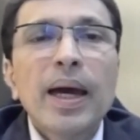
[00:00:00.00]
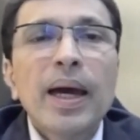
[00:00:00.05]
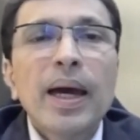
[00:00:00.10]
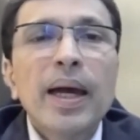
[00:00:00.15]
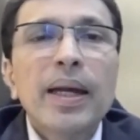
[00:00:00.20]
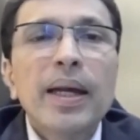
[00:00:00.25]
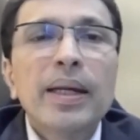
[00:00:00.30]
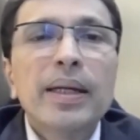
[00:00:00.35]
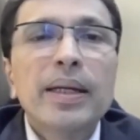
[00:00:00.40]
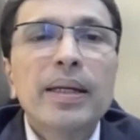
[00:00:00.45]

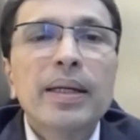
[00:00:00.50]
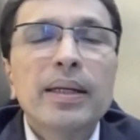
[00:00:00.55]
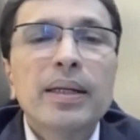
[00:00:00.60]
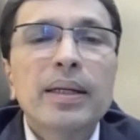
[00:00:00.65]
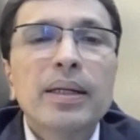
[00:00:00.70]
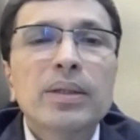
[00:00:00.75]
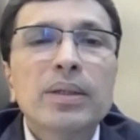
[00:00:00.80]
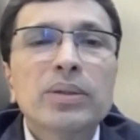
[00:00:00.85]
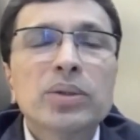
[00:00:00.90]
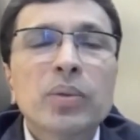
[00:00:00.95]
And
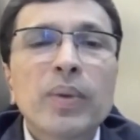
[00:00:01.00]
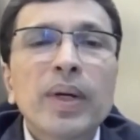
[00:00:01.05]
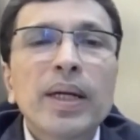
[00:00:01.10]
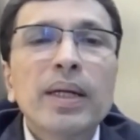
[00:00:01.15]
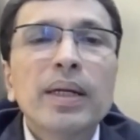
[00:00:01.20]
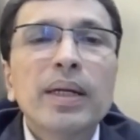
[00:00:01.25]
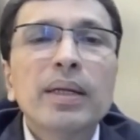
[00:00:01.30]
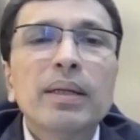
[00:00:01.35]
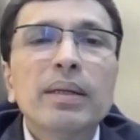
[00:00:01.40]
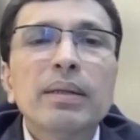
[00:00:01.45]
as
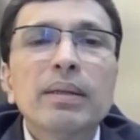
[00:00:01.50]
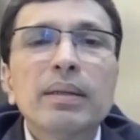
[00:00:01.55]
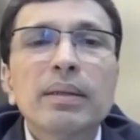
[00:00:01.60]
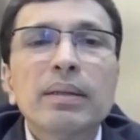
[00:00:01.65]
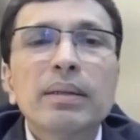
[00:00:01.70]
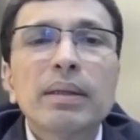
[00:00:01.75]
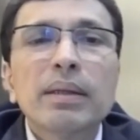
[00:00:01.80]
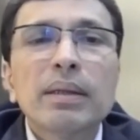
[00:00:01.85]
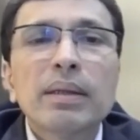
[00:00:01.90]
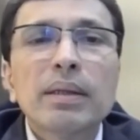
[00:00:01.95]

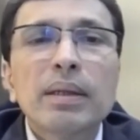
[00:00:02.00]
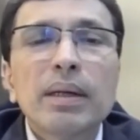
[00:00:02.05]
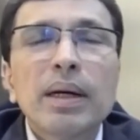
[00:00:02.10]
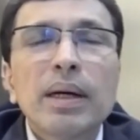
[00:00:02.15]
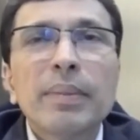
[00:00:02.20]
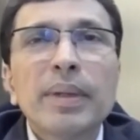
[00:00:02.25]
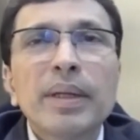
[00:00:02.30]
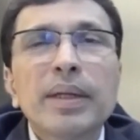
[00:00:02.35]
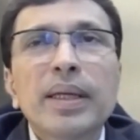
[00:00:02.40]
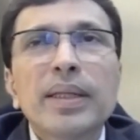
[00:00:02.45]

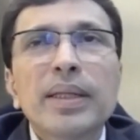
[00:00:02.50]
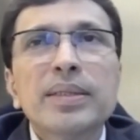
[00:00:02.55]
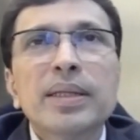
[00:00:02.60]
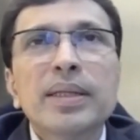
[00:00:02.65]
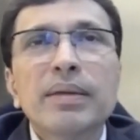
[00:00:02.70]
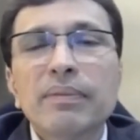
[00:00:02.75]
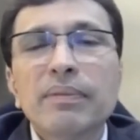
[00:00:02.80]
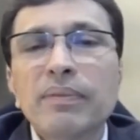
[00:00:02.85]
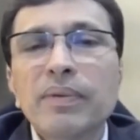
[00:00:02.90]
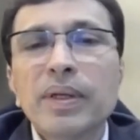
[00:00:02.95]
I
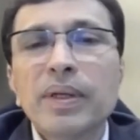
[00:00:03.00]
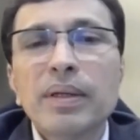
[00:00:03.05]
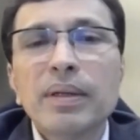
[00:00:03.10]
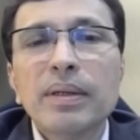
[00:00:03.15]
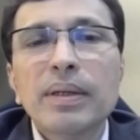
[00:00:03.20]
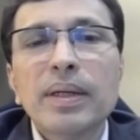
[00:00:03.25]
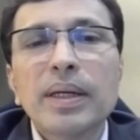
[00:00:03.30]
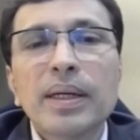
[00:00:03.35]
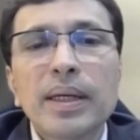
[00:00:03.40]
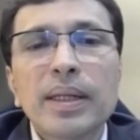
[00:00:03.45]
said,
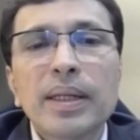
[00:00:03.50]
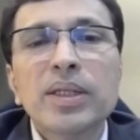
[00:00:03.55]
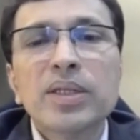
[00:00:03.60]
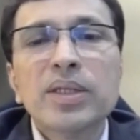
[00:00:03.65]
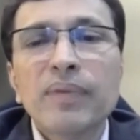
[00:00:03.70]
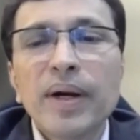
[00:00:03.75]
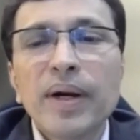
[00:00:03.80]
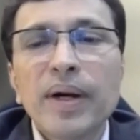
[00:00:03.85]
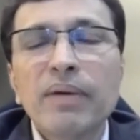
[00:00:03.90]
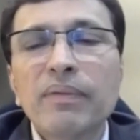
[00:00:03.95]
we in
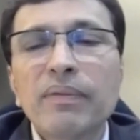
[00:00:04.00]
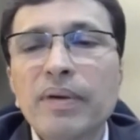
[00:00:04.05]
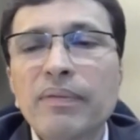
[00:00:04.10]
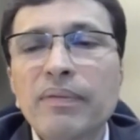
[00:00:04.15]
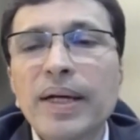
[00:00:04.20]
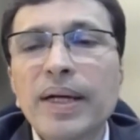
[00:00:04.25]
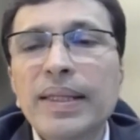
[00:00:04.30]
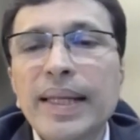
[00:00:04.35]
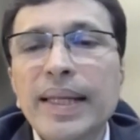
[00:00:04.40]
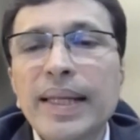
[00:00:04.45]
this fund, we've
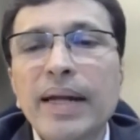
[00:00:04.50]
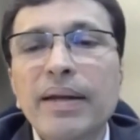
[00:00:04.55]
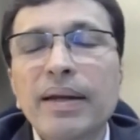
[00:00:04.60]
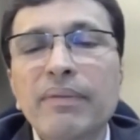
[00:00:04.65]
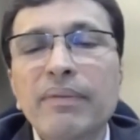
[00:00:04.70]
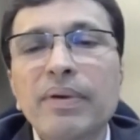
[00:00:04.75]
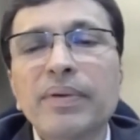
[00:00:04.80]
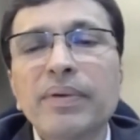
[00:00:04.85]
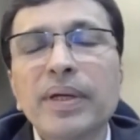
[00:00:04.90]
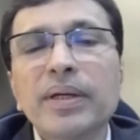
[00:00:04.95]
done that.
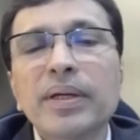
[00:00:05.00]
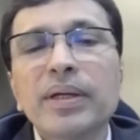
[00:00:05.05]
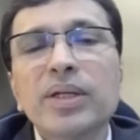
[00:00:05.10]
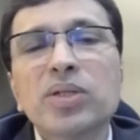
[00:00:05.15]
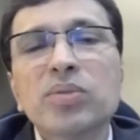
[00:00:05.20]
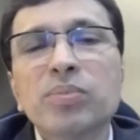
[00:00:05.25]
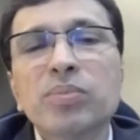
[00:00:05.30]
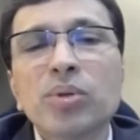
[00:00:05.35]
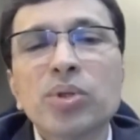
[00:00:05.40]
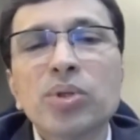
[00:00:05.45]
Right? We've taken
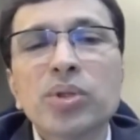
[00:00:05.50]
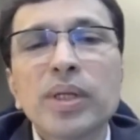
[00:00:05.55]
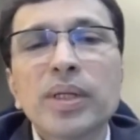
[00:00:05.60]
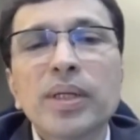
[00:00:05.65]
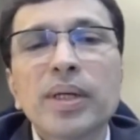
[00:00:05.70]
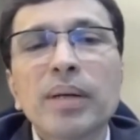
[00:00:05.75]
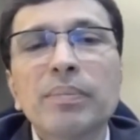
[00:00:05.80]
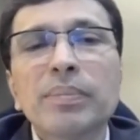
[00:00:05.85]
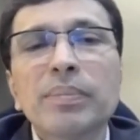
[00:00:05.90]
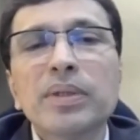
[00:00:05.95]
exposure in
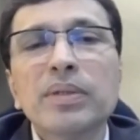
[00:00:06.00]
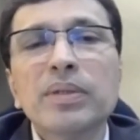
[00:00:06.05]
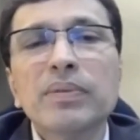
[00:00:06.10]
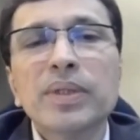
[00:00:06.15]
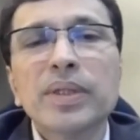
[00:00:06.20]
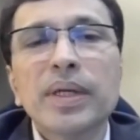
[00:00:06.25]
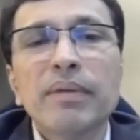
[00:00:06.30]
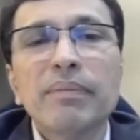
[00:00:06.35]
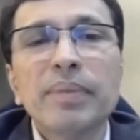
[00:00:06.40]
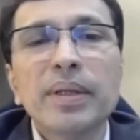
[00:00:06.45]
companies
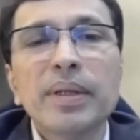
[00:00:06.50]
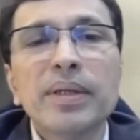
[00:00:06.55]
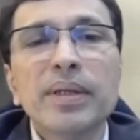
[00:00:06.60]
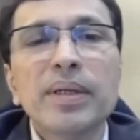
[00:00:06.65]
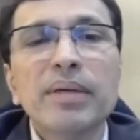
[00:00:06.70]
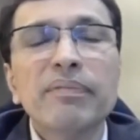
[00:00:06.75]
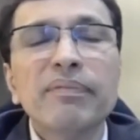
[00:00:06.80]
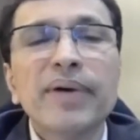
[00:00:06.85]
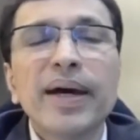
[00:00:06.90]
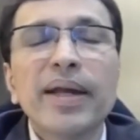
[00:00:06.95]
which have been
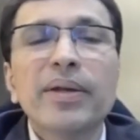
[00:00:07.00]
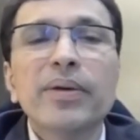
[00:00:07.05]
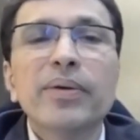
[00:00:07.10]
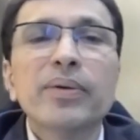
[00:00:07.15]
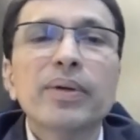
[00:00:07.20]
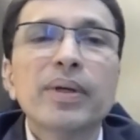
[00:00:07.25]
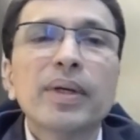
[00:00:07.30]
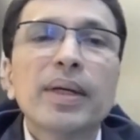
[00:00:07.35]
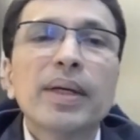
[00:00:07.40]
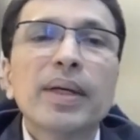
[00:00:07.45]
deep
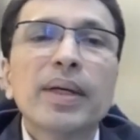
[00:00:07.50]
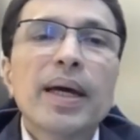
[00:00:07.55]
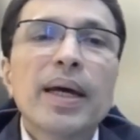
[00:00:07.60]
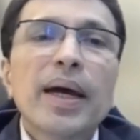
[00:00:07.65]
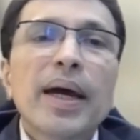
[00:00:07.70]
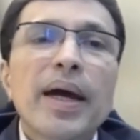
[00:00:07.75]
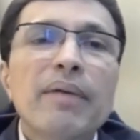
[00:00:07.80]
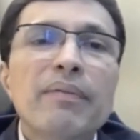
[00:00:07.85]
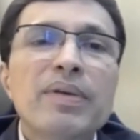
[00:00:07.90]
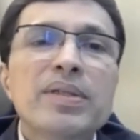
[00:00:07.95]
value.
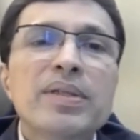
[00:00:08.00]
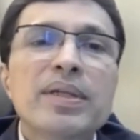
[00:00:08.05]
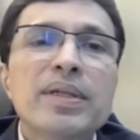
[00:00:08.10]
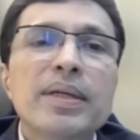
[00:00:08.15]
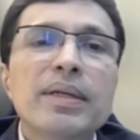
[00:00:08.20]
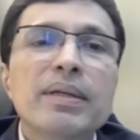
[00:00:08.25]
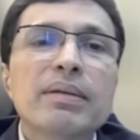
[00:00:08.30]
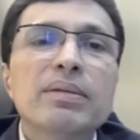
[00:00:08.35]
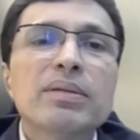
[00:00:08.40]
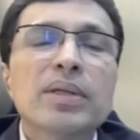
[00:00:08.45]
And we
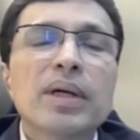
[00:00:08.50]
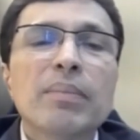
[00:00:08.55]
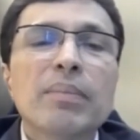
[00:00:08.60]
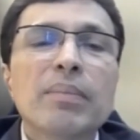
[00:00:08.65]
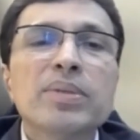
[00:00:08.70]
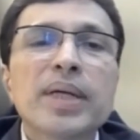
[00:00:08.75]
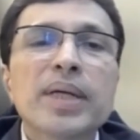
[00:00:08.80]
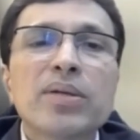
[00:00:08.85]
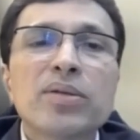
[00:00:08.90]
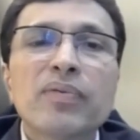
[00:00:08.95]
see some
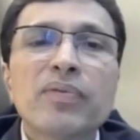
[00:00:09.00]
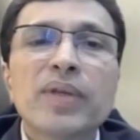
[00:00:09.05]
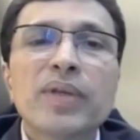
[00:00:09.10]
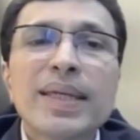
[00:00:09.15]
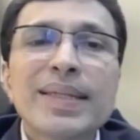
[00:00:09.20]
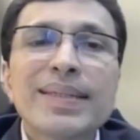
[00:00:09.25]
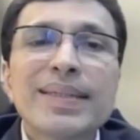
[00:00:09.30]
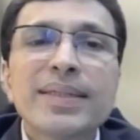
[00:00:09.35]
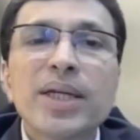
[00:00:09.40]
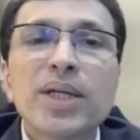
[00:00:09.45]
signs of
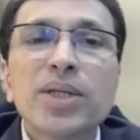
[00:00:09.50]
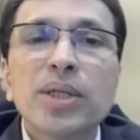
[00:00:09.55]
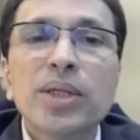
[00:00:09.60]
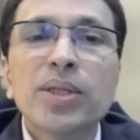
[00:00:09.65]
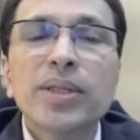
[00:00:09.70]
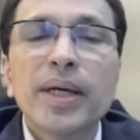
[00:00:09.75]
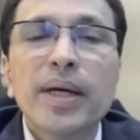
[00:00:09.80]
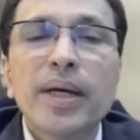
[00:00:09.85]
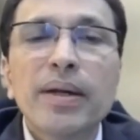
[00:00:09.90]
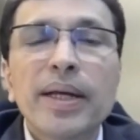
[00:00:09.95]
things
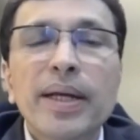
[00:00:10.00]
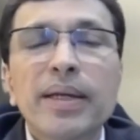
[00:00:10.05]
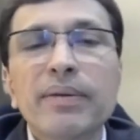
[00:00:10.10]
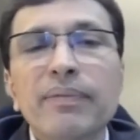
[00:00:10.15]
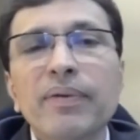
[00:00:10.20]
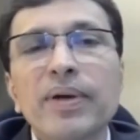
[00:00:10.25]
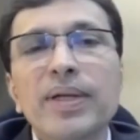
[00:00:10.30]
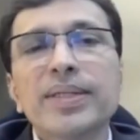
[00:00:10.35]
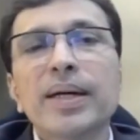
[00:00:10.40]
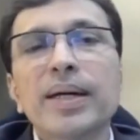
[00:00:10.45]
changing there.
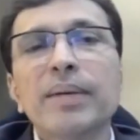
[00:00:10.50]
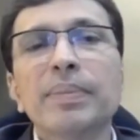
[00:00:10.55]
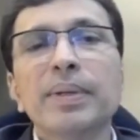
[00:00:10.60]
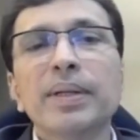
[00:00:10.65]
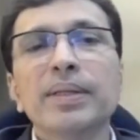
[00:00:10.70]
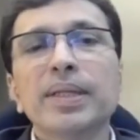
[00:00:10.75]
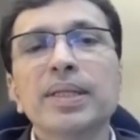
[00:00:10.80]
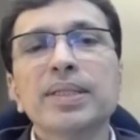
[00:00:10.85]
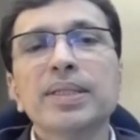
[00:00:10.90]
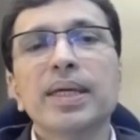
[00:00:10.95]
Like, for example,
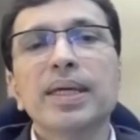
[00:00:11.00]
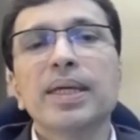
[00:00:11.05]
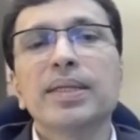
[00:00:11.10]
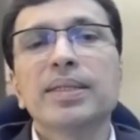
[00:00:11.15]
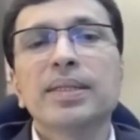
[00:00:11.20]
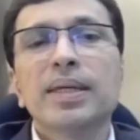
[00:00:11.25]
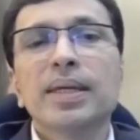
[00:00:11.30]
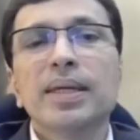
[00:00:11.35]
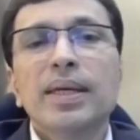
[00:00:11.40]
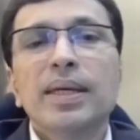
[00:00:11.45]
in this
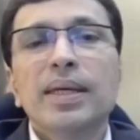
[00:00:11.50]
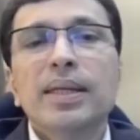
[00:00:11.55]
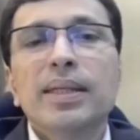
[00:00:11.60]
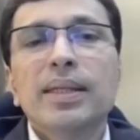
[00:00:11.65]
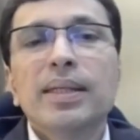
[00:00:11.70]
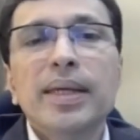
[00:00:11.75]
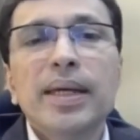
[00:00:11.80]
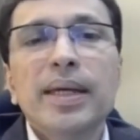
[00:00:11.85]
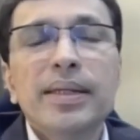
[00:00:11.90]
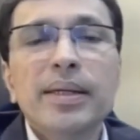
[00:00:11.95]
case,
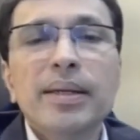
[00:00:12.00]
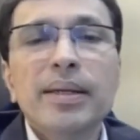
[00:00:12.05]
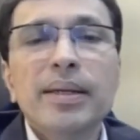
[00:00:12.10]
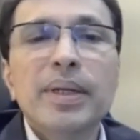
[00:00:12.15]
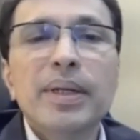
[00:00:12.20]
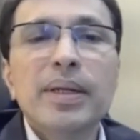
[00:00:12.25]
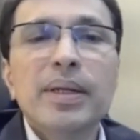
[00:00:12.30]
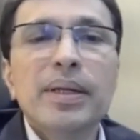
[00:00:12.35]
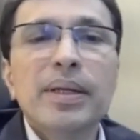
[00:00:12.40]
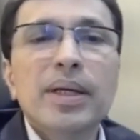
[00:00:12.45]
the
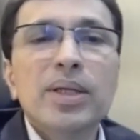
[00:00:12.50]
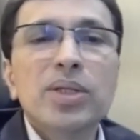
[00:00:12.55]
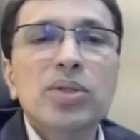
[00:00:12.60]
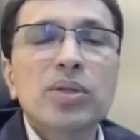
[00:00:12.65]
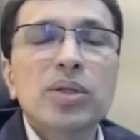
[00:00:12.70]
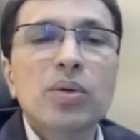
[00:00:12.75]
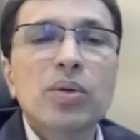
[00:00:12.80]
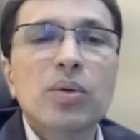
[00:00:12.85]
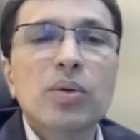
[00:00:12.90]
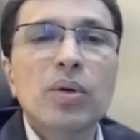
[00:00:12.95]
entertainment
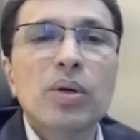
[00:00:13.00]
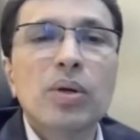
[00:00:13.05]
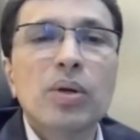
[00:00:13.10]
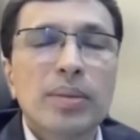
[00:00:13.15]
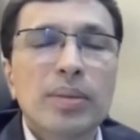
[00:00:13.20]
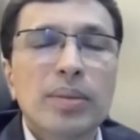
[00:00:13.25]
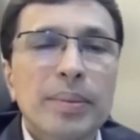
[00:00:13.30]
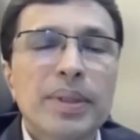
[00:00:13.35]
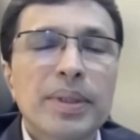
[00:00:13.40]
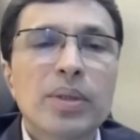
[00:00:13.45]
industry the
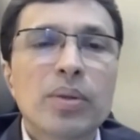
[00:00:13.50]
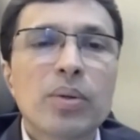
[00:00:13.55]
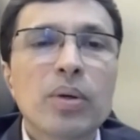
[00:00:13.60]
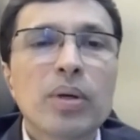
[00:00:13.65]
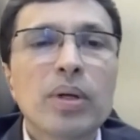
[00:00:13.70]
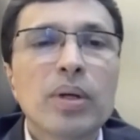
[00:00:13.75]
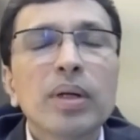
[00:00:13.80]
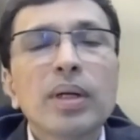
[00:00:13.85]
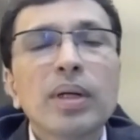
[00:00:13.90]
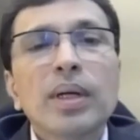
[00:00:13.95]

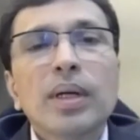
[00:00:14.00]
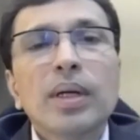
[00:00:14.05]
whole